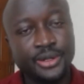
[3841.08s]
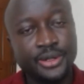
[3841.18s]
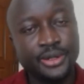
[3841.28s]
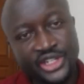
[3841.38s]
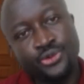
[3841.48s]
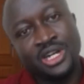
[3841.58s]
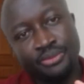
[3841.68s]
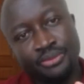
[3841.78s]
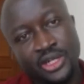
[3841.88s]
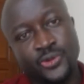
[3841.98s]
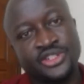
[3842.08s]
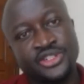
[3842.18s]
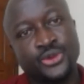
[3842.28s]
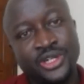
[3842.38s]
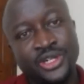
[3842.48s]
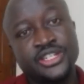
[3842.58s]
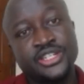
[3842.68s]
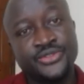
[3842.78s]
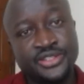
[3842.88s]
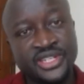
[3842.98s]
but you work backwards. What
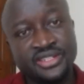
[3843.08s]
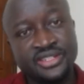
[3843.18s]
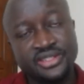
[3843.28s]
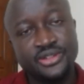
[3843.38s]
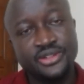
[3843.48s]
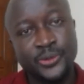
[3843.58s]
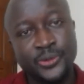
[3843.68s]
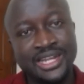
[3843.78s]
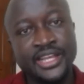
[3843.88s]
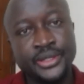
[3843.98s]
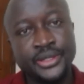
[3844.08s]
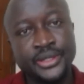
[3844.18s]
investment will I